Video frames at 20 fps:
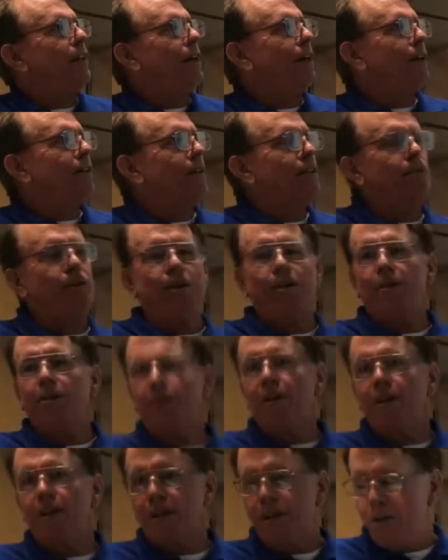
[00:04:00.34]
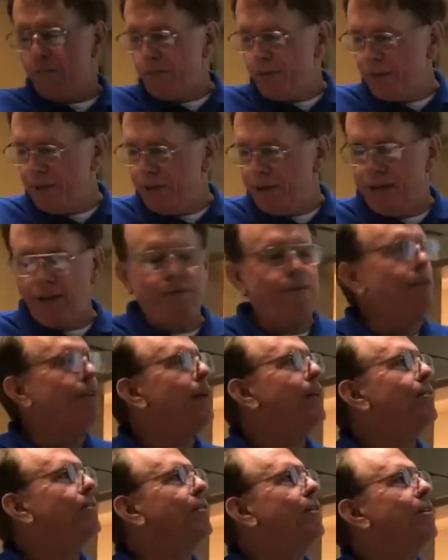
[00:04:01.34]
down, and we do kind of keep an eye out for
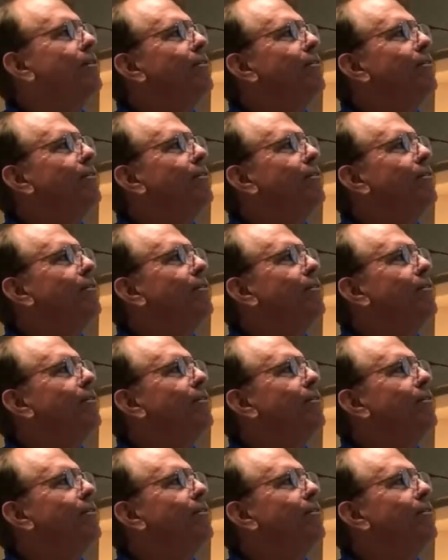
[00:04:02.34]
that sort